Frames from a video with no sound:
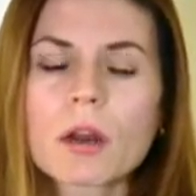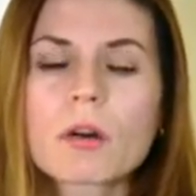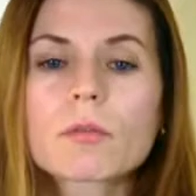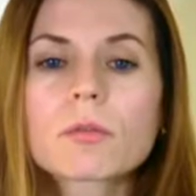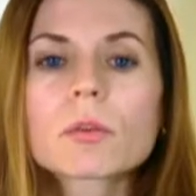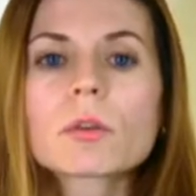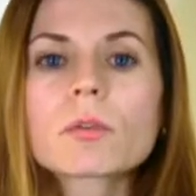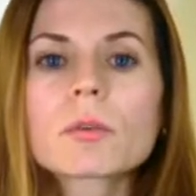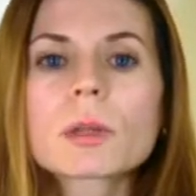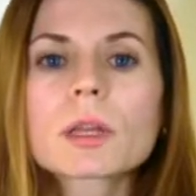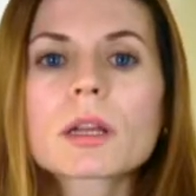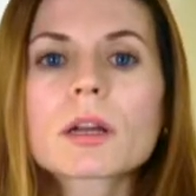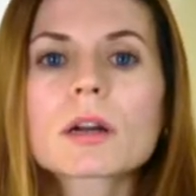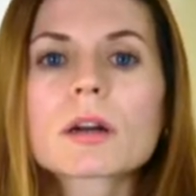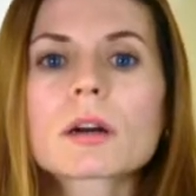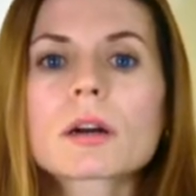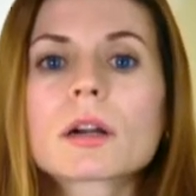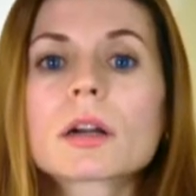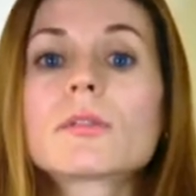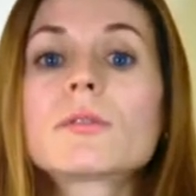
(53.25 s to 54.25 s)
Following
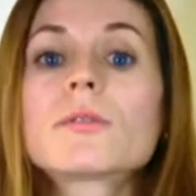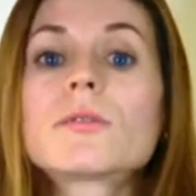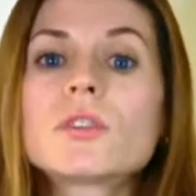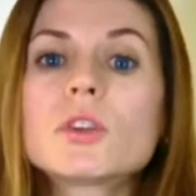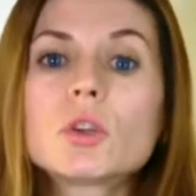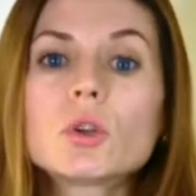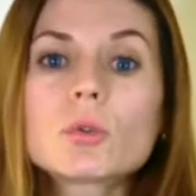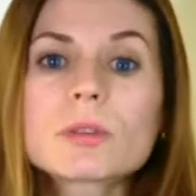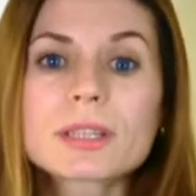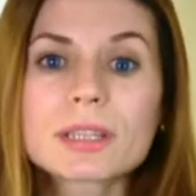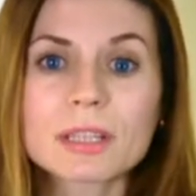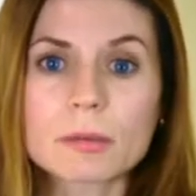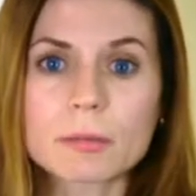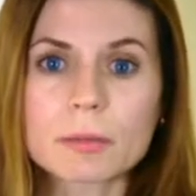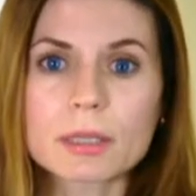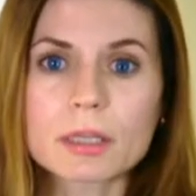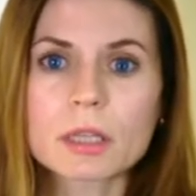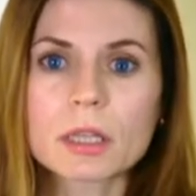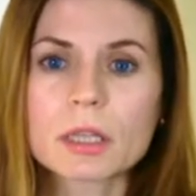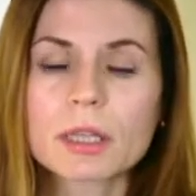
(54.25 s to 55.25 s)
are a few
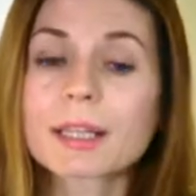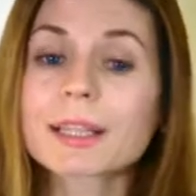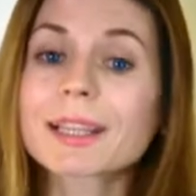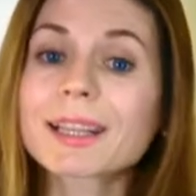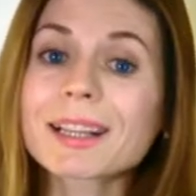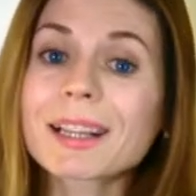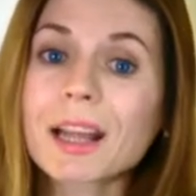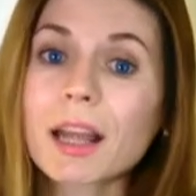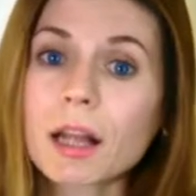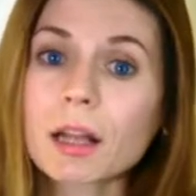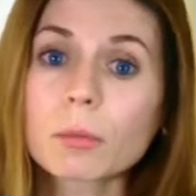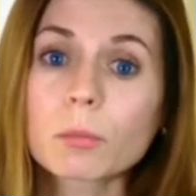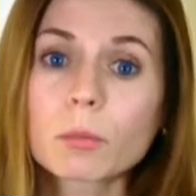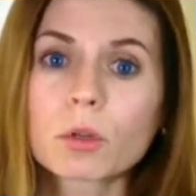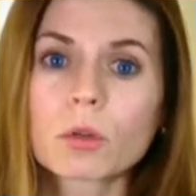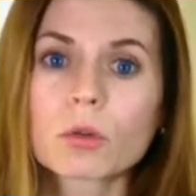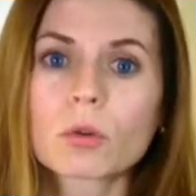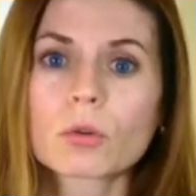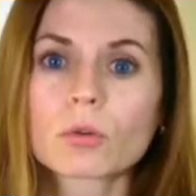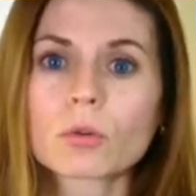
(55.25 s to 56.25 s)
tips that can
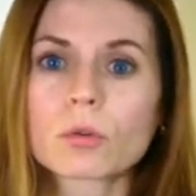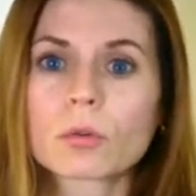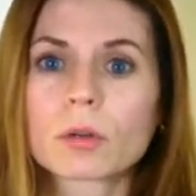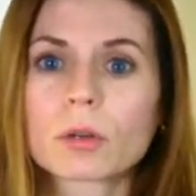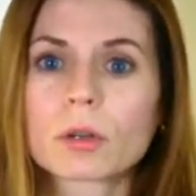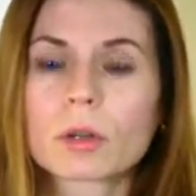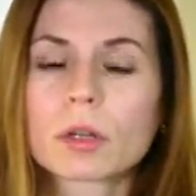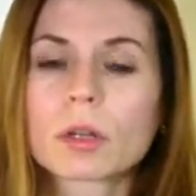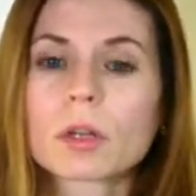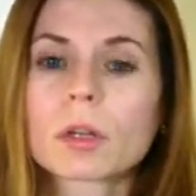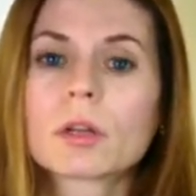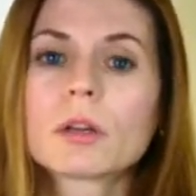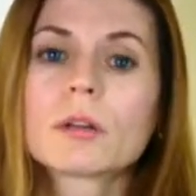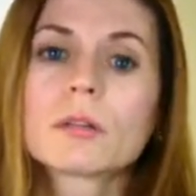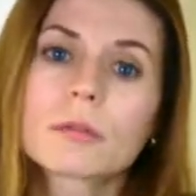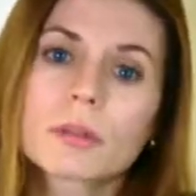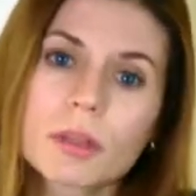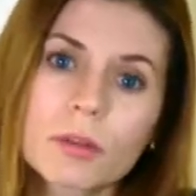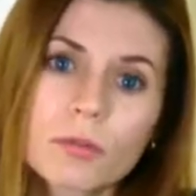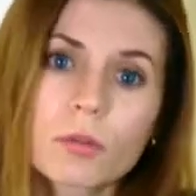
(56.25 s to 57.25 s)
help you,
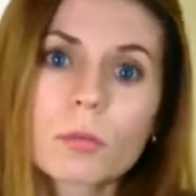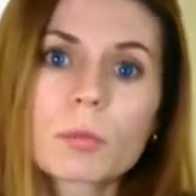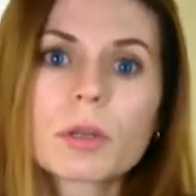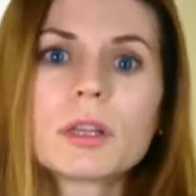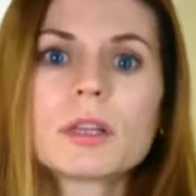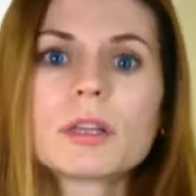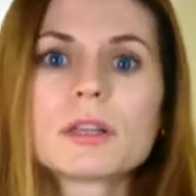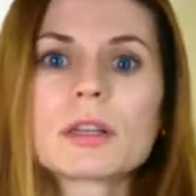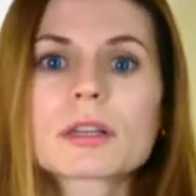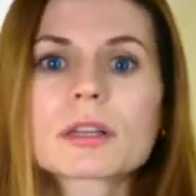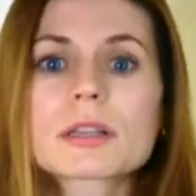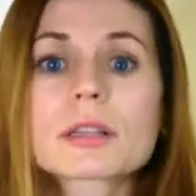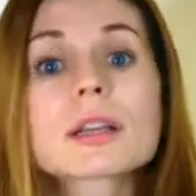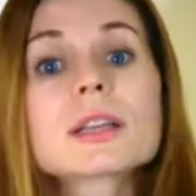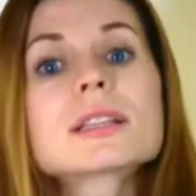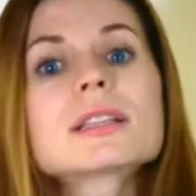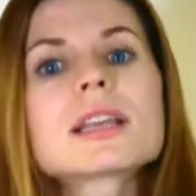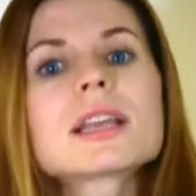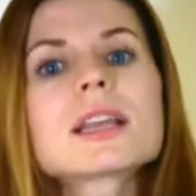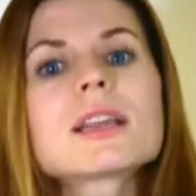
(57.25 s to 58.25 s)
if you're beginners,
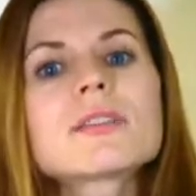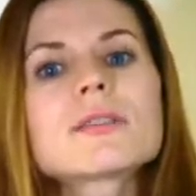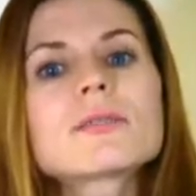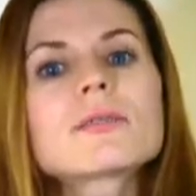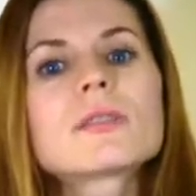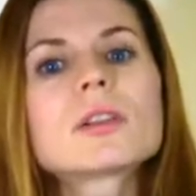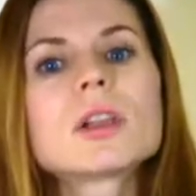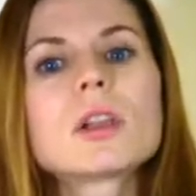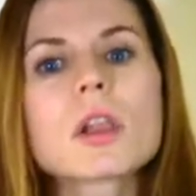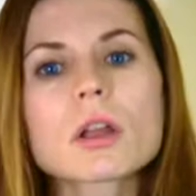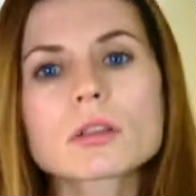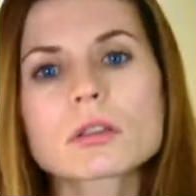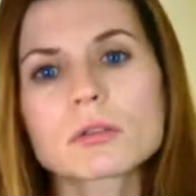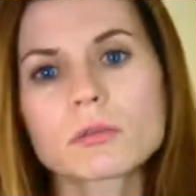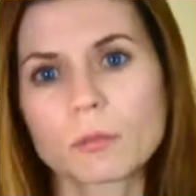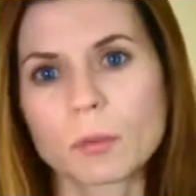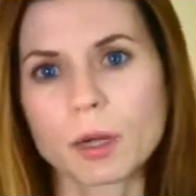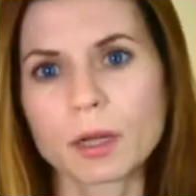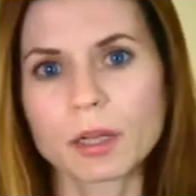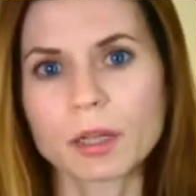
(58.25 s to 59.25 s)
save lots
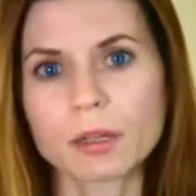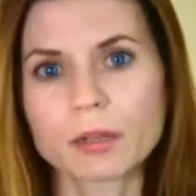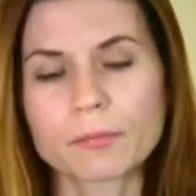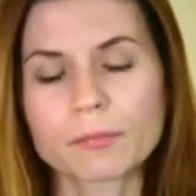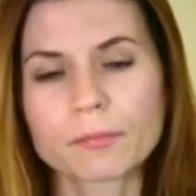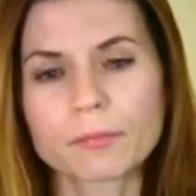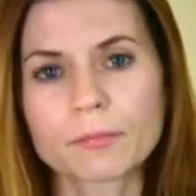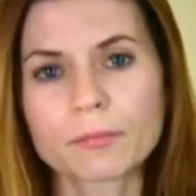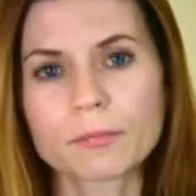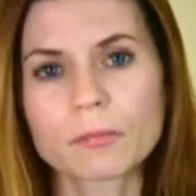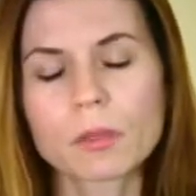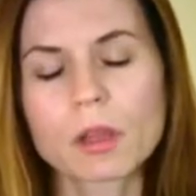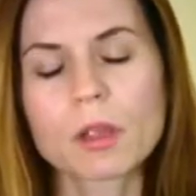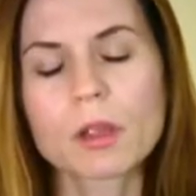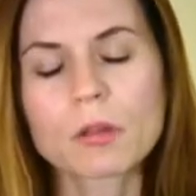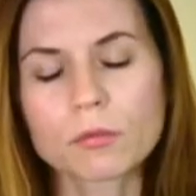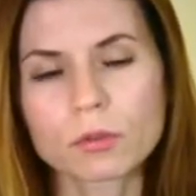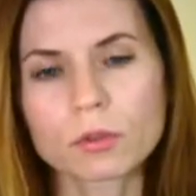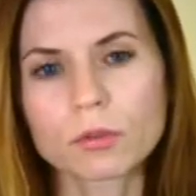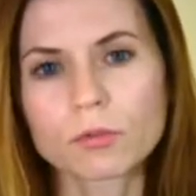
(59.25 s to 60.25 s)
of money
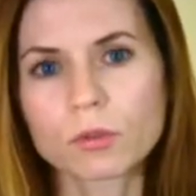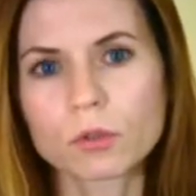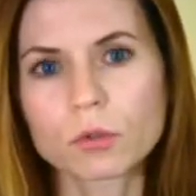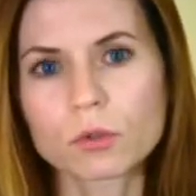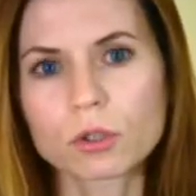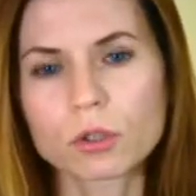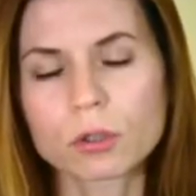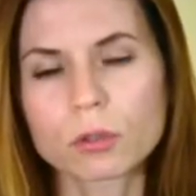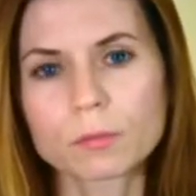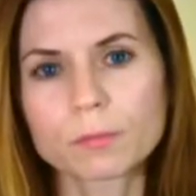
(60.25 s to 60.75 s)
for the future.